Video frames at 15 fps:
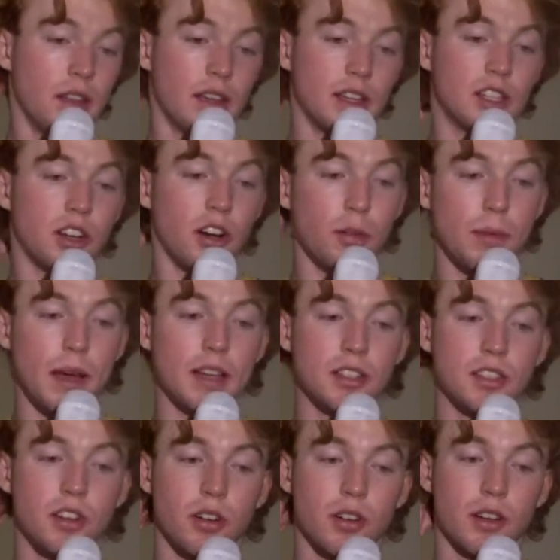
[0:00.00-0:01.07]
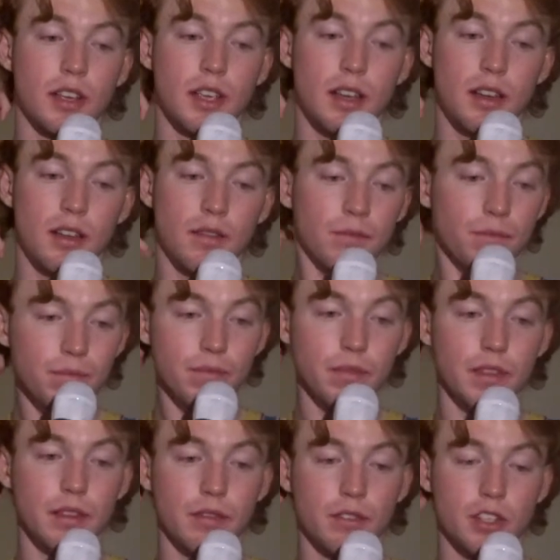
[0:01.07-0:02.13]
They sold Matt Doherty
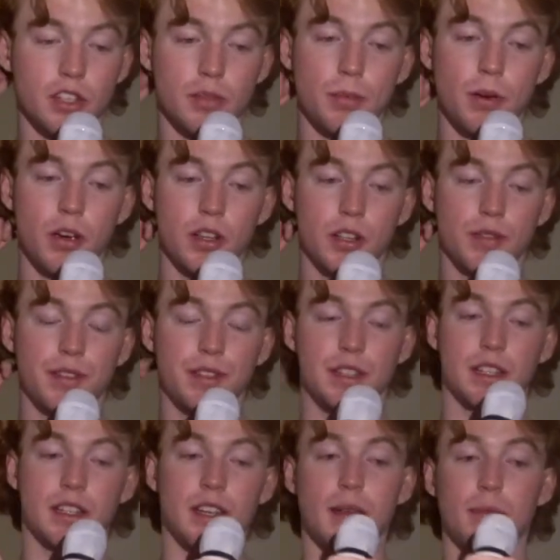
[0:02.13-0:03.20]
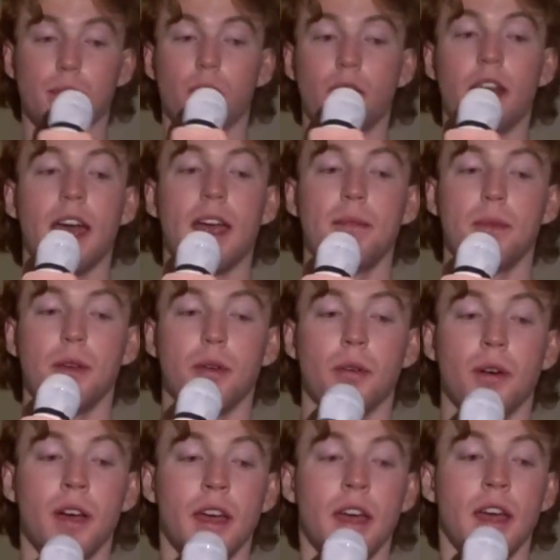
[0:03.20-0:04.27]
to Spurs for 16.8
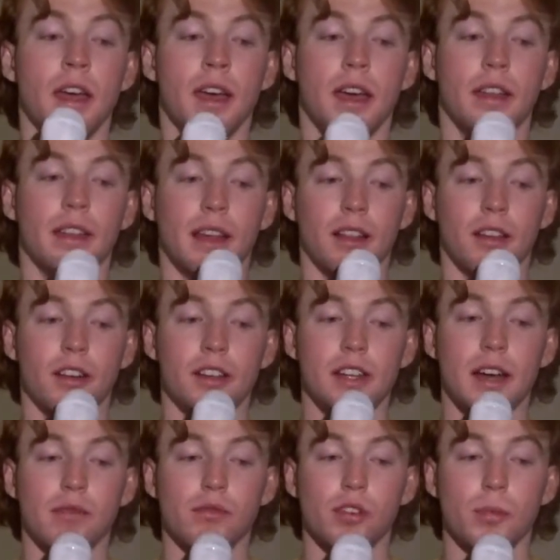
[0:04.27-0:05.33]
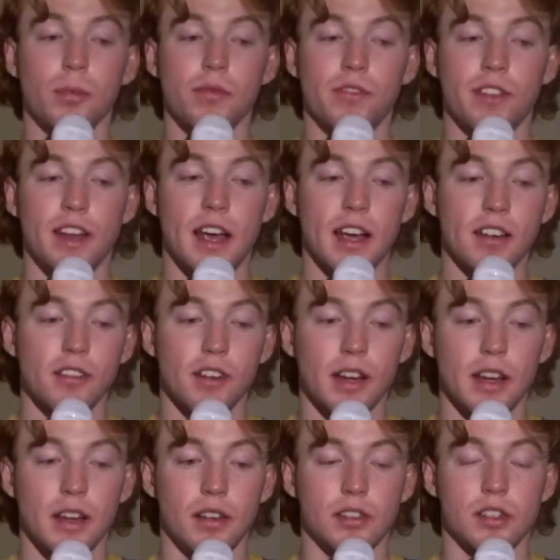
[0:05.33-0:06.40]
mil, and they loaned out Ruben
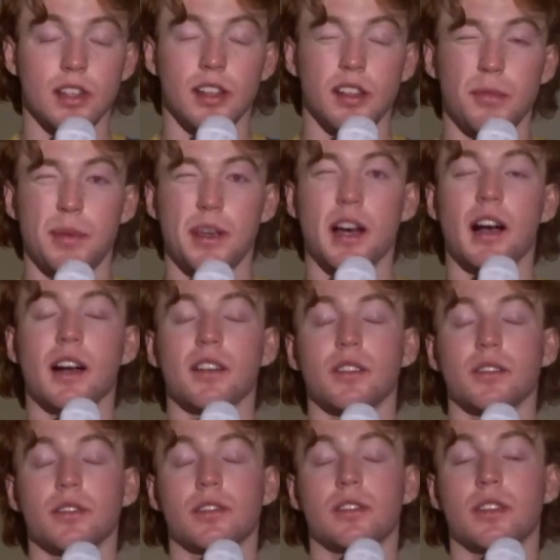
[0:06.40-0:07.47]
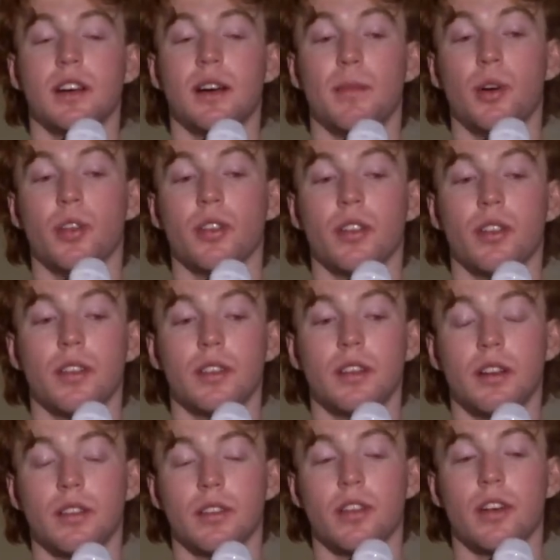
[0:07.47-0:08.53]
Vinagre to Olympiacos on
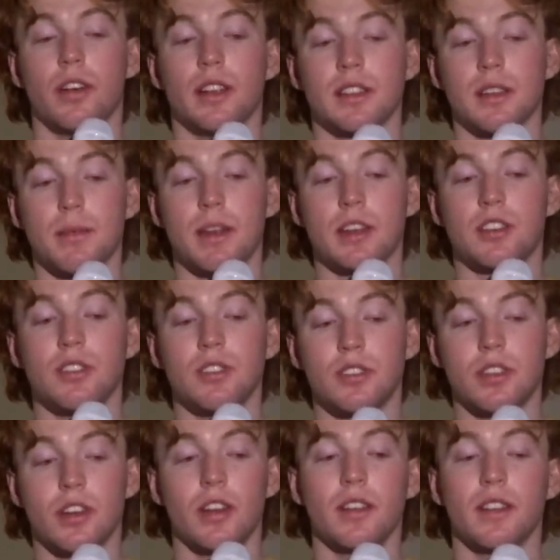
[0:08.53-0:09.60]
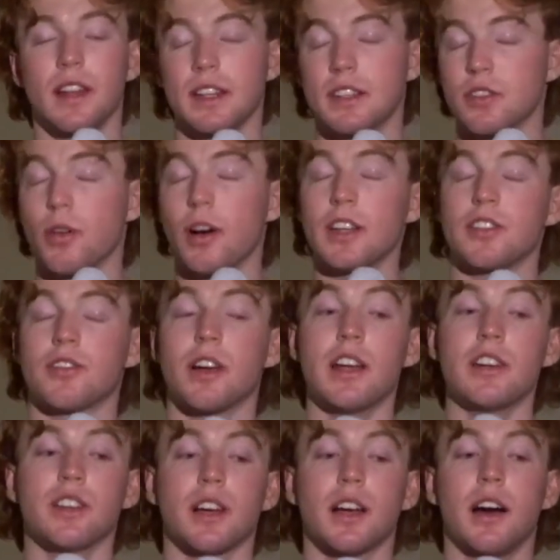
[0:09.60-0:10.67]
loan, as I mentioned. So that's quite
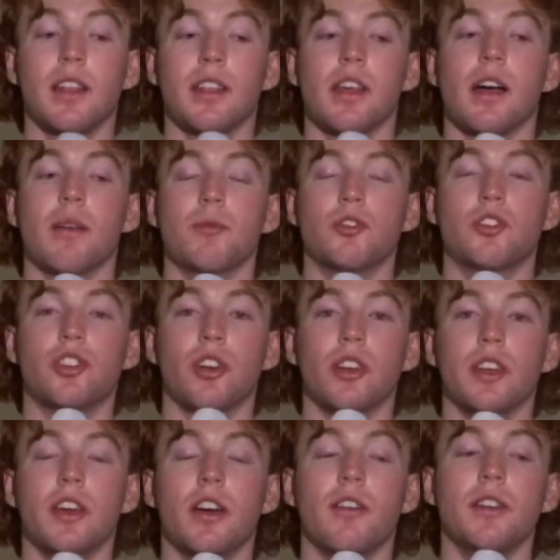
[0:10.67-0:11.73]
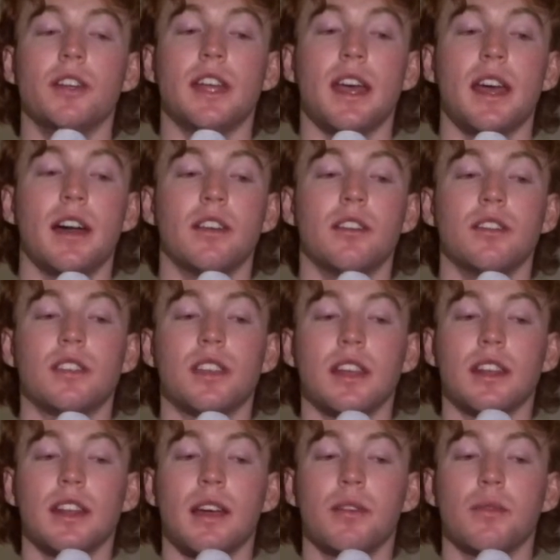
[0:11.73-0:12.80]
strange, I can't lie. With Johnny going down, you'd
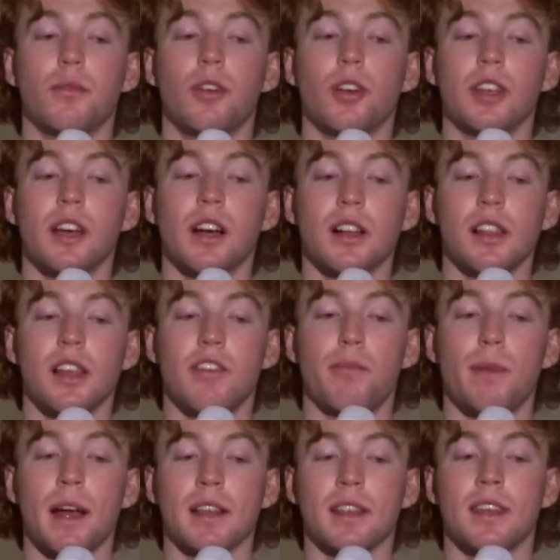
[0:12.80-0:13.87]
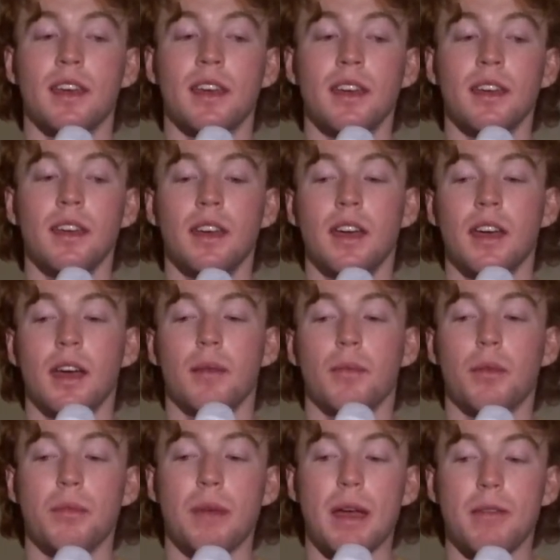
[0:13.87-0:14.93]
think they would want a young left back there,
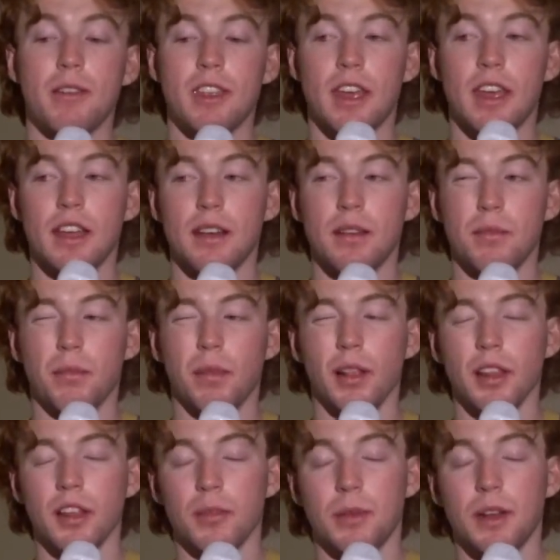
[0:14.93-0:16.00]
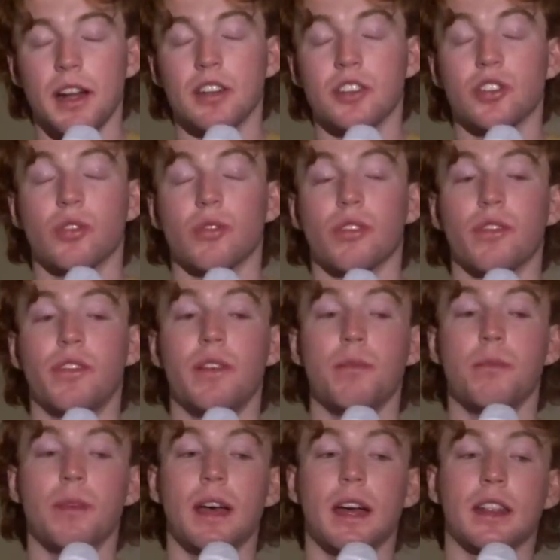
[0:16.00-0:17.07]
but maybe they're a little bit unsure of
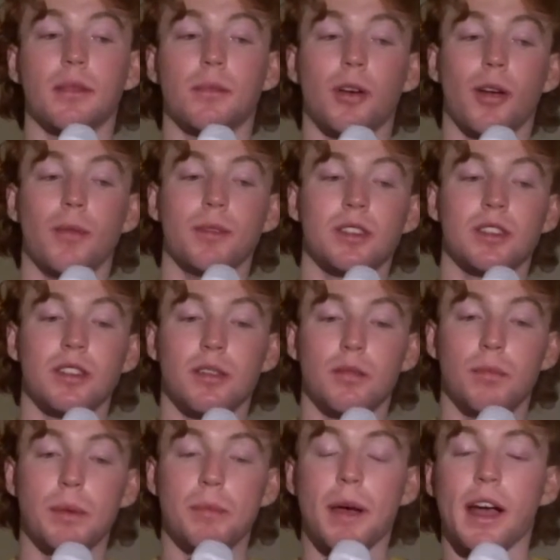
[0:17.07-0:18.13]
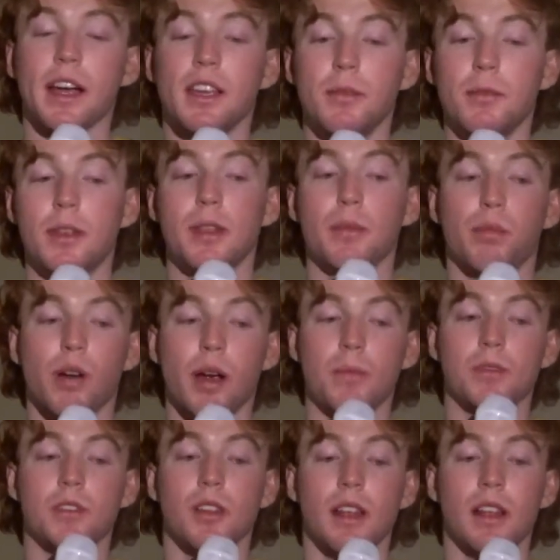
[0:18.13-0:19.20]
him at the moment to be backing him in the
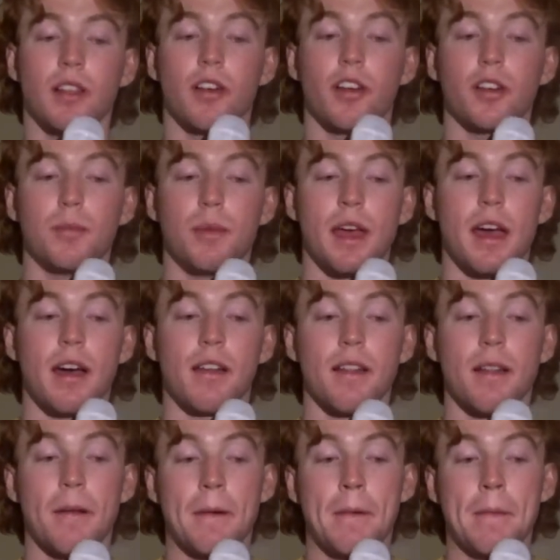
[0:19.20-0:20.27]
Prem, so they loaned him out.